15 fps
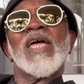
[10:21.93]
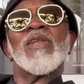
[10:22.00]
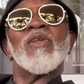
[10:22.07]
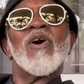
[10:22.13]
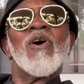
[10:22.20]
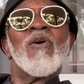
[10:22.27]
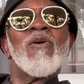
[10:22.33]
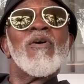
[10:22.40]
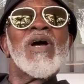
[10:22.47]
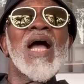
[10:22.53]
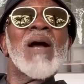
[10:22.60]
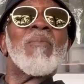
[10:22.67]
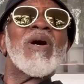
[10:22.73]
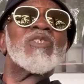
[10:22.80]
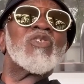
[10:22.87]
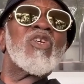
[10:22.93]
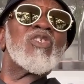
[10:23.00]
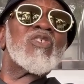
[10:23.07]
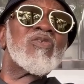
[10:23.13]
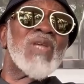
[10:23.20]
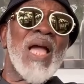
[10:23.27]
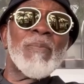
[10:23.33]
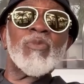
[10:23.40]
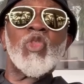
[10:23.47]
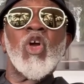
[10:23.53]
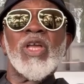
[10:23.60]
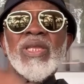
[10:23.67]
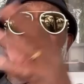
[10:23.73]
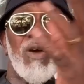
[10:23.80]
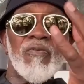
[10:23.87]
I know about. I'm
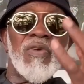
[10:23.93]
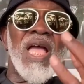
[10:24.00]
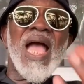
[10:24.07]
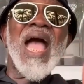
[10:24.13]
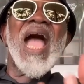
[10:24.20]
talking of